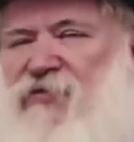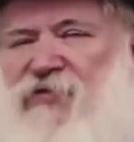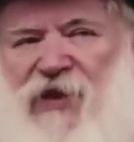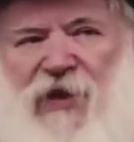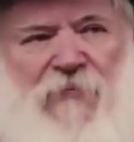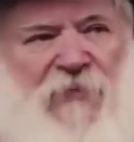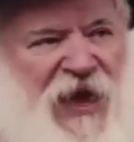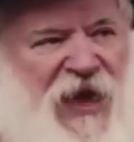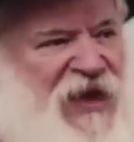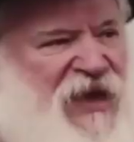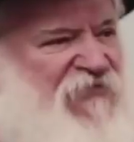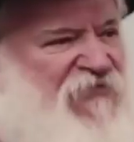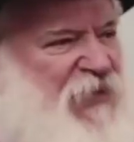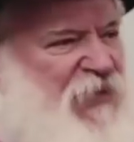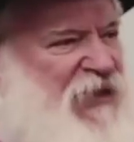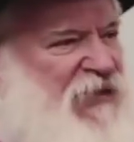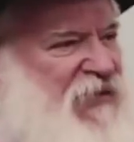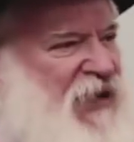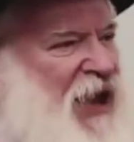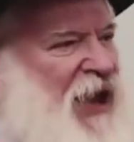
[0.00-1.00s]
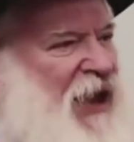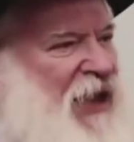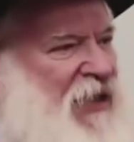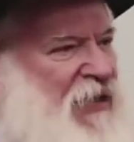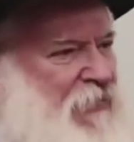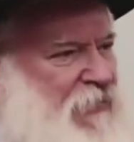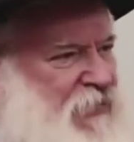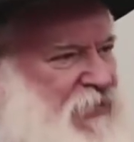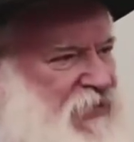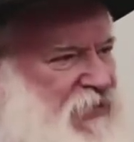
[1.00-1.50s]
There may have been
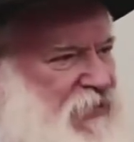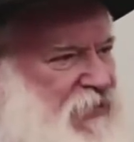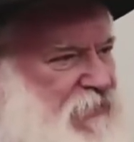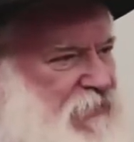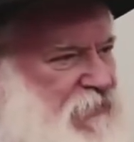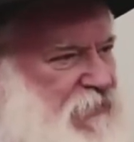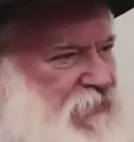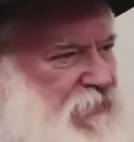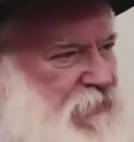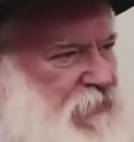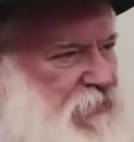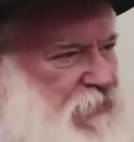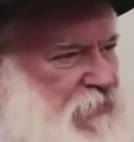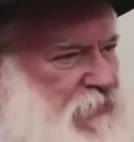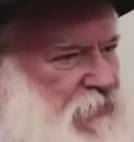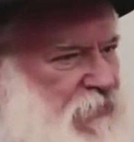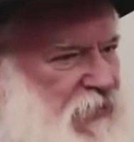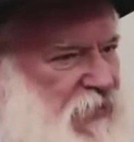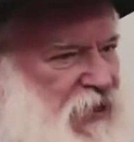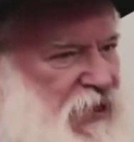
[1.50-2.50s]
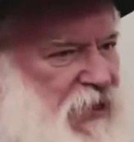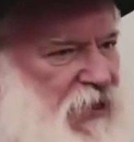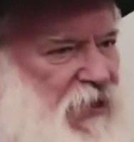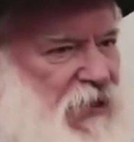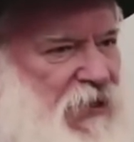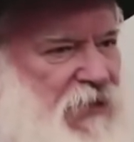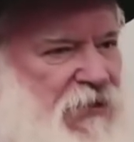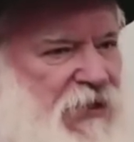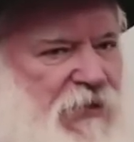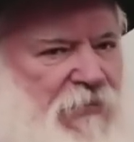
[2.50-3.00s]
times,
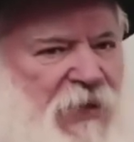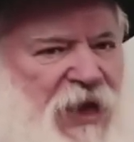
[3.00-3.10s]
there